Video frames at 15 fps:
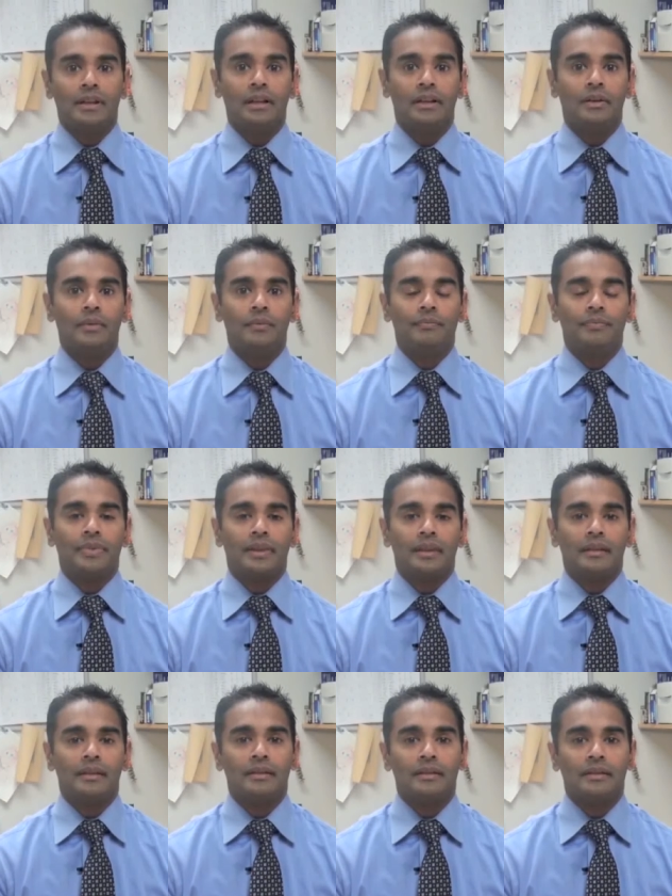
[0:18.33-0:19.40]
Hello.
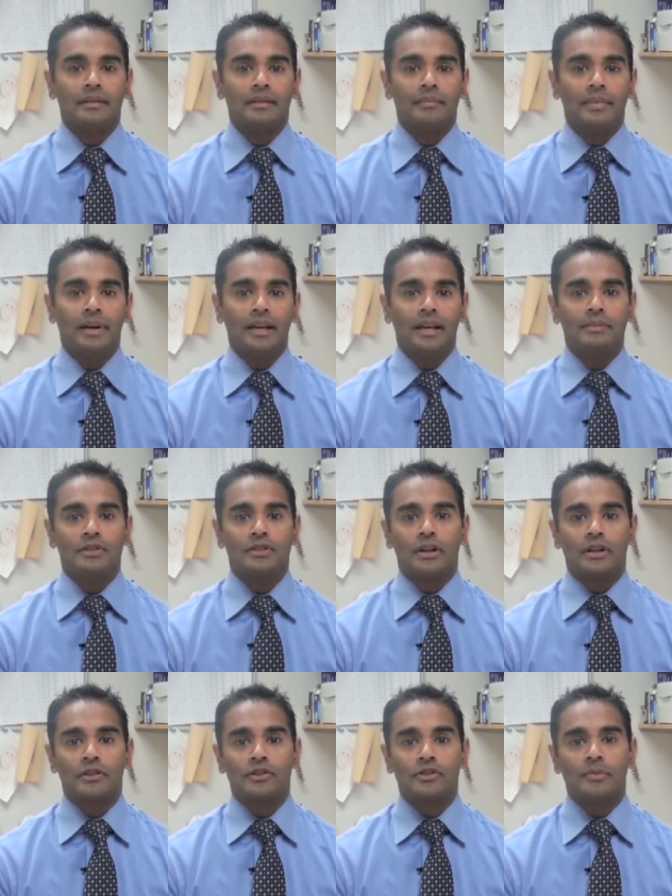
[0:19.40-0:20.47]
My name is
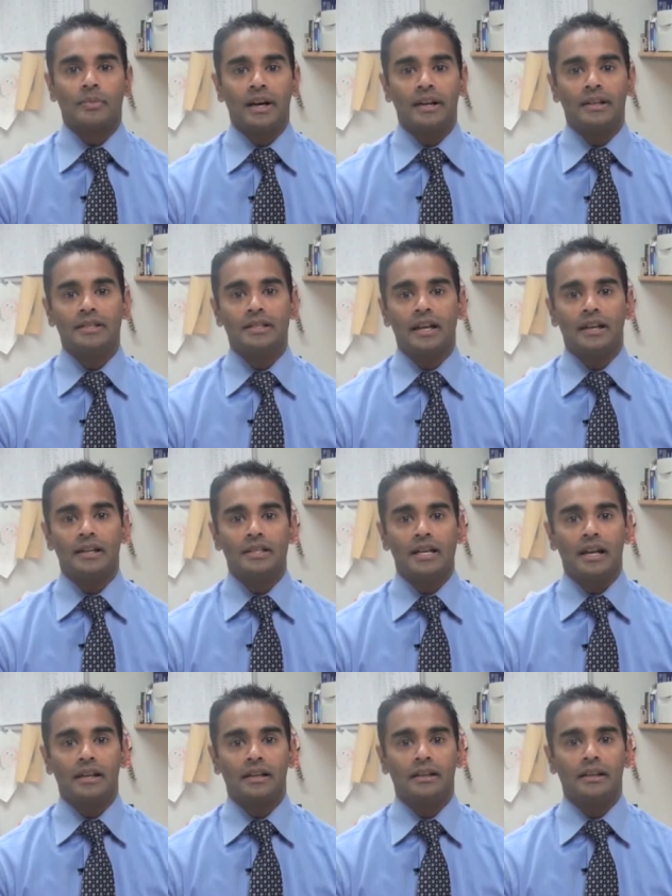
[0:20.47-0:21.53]
Dr. Shubhayan
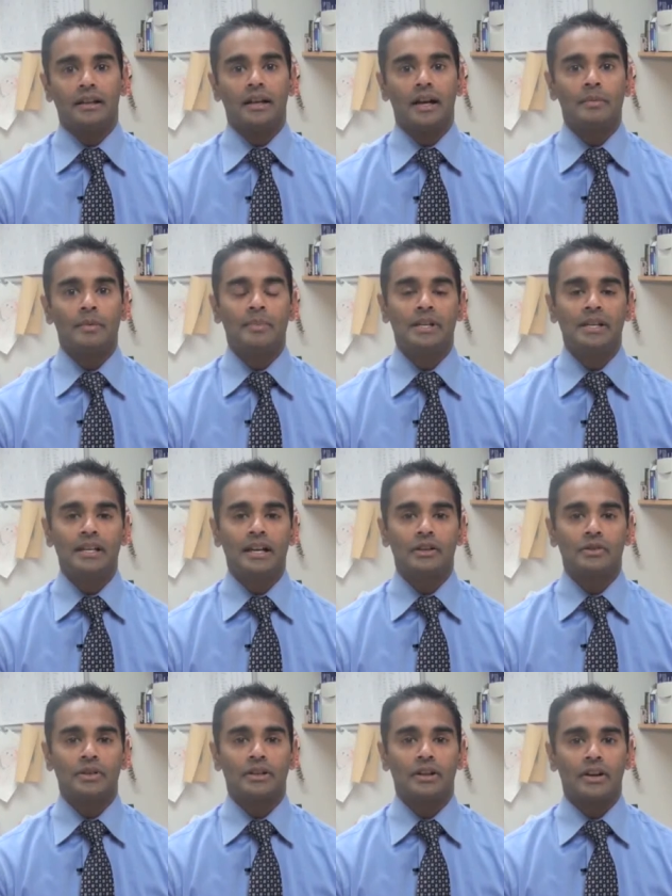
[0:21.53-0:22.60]
Sanatani, and I'm a
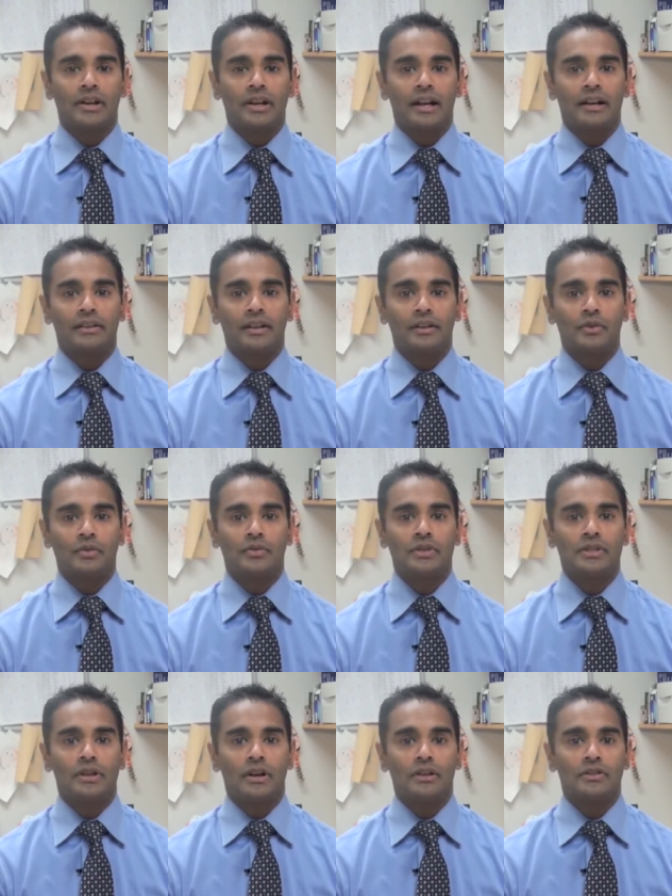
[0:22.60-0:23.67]
pediatric cardiac
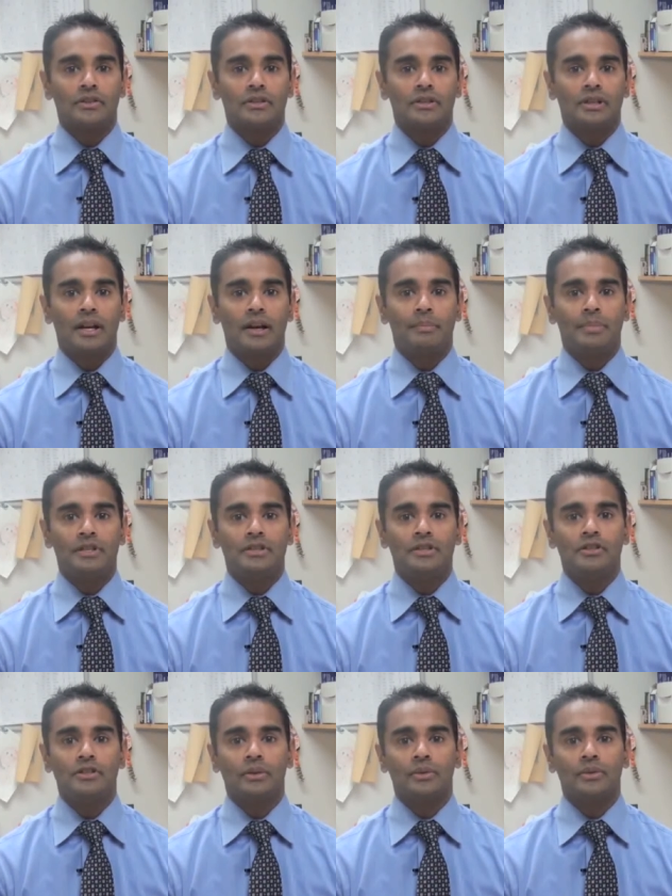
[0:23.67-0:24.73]
electrophysiologist at
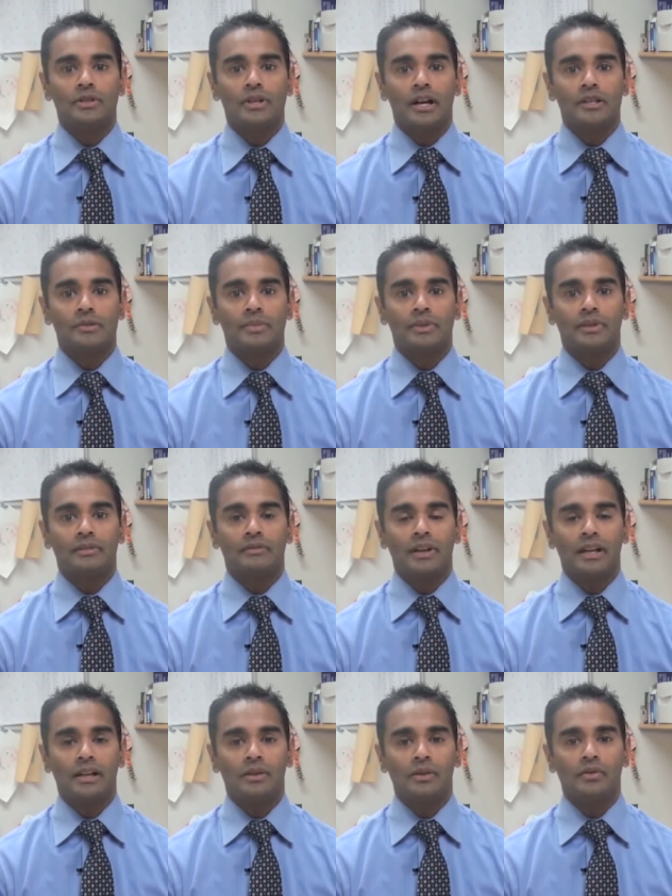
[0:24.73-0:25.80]
BC Children's Hospital in
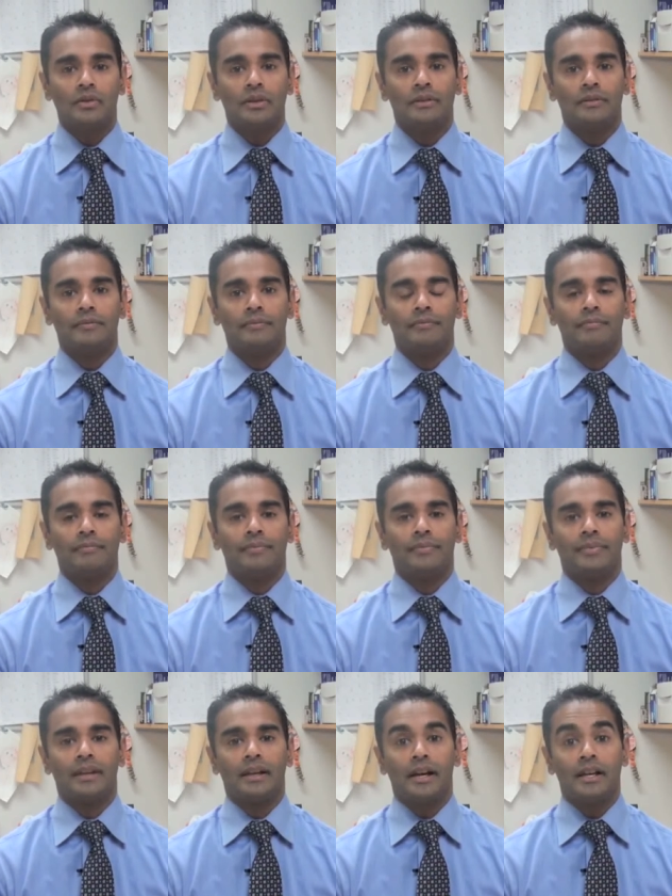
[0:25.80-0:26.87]
Vancouver.
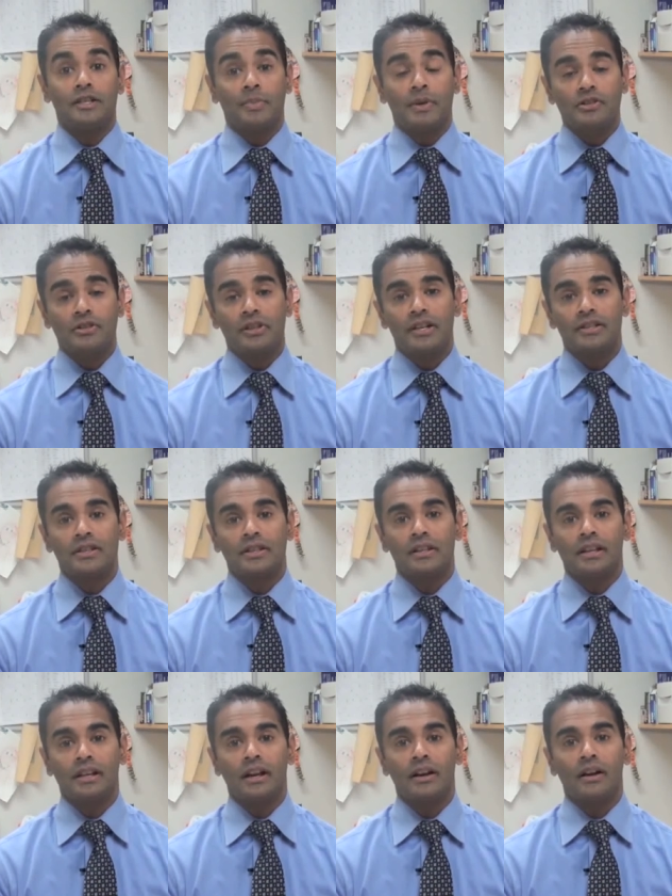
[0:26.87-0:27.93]
I specialize in
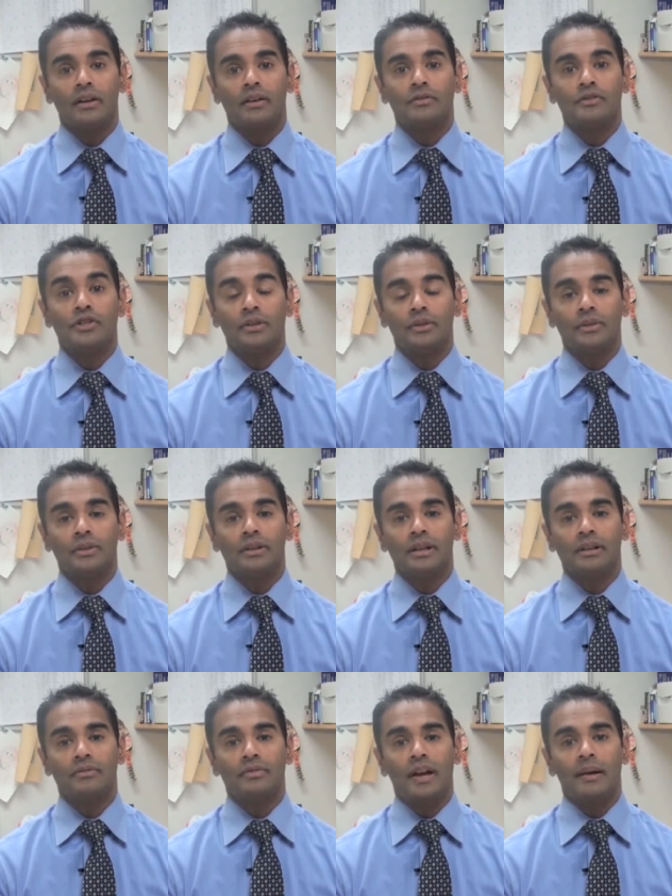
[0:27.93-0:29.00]
the care of
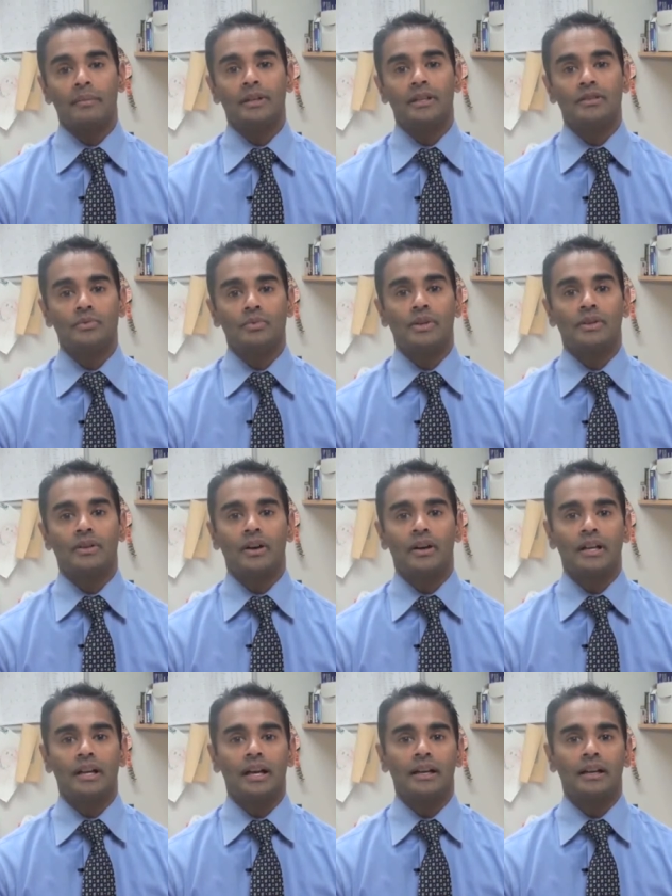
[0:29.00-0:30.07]
children and families with
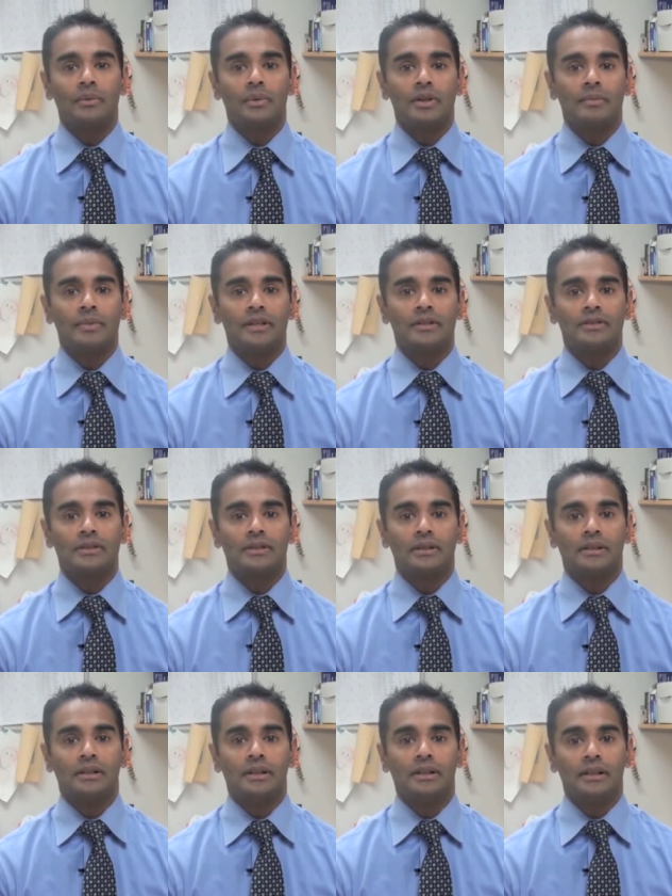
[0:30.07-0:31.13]
cardiac arrhythmias
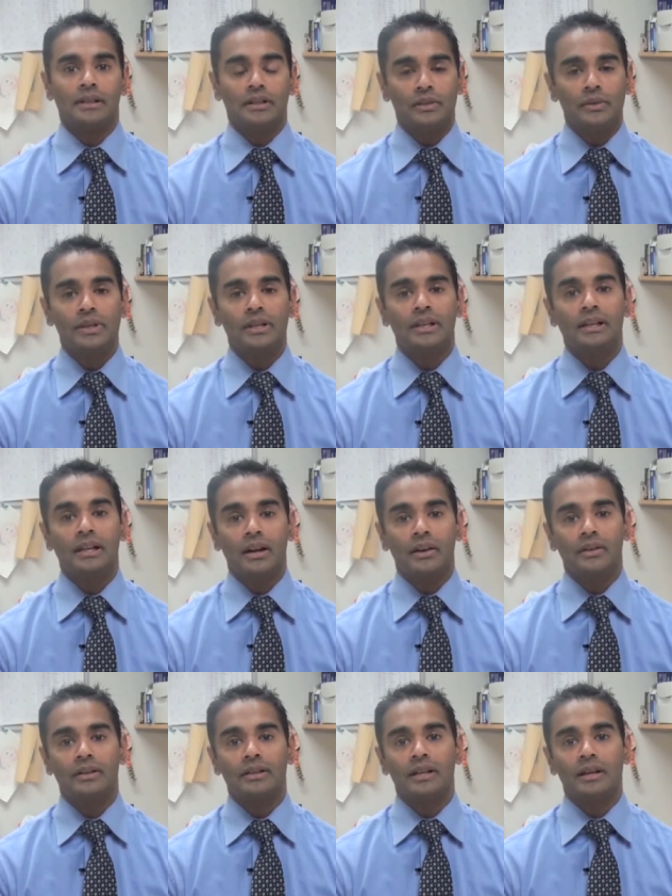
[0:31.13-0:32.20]
including
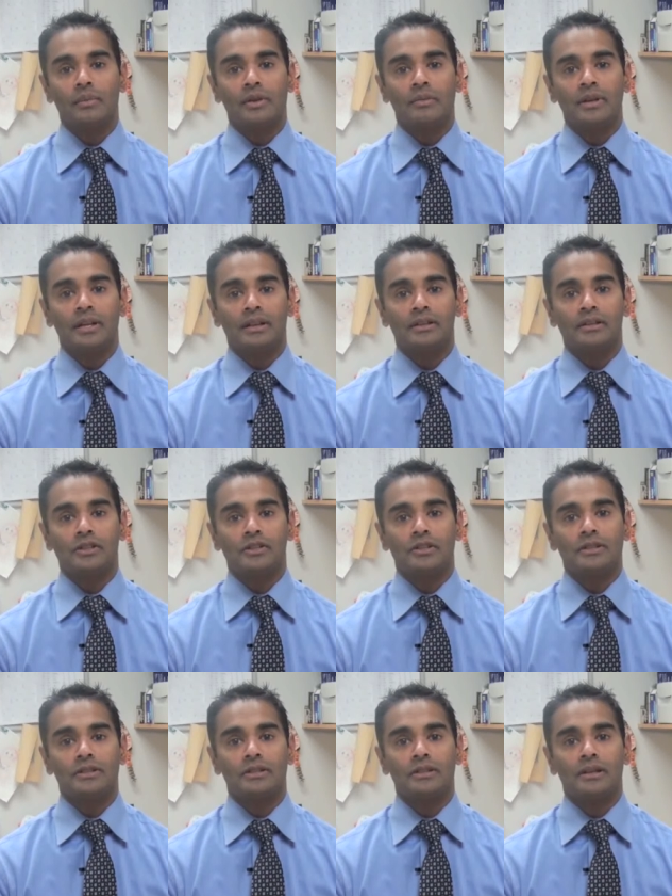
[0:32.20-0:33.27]
inherited arrhythmia
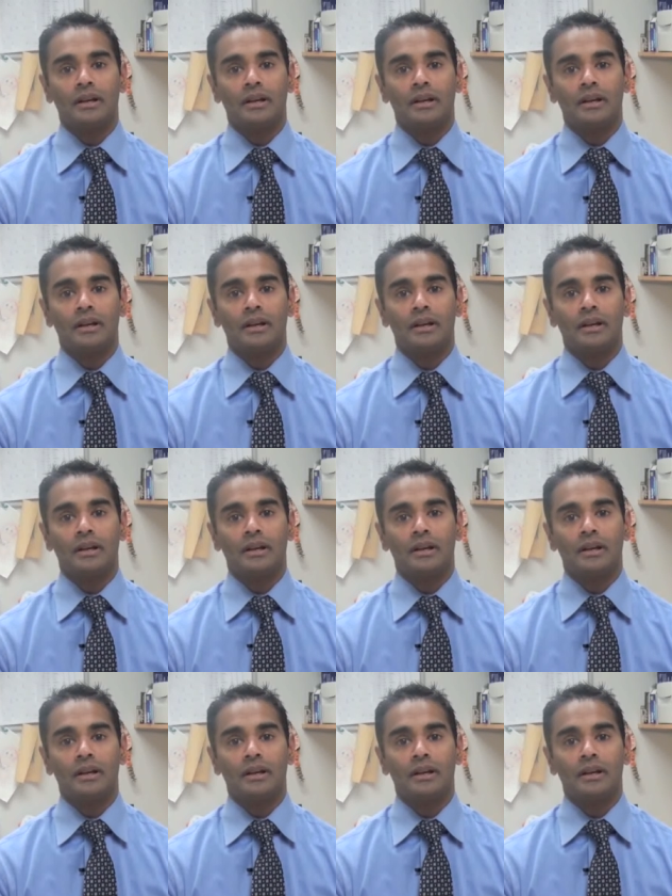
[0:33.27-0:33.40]
conditions.